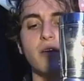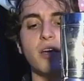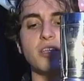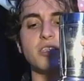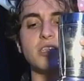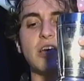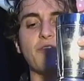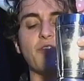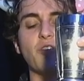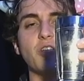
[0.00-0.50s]

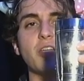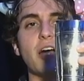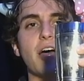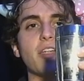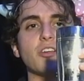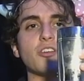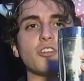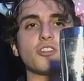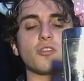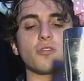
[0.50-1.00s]
it's definitely
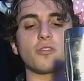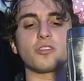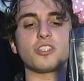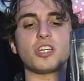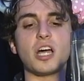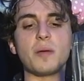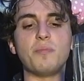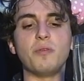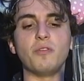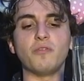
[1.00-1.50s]
not a certain
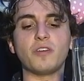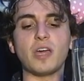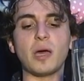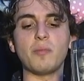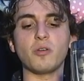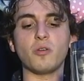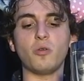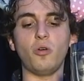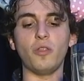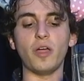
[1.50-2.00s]
type of
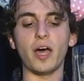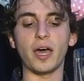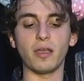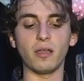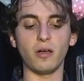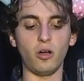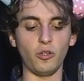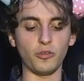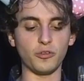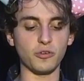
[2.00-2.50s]
chemical
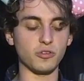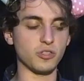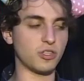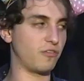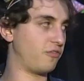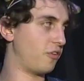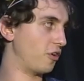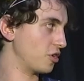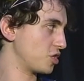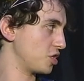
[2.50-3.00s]
that alters
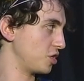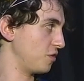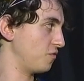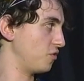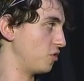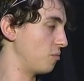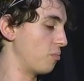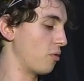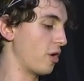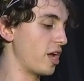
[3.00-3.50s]
the function of
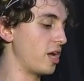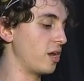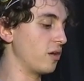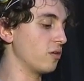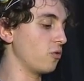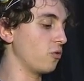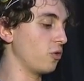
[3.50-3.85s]
your brain,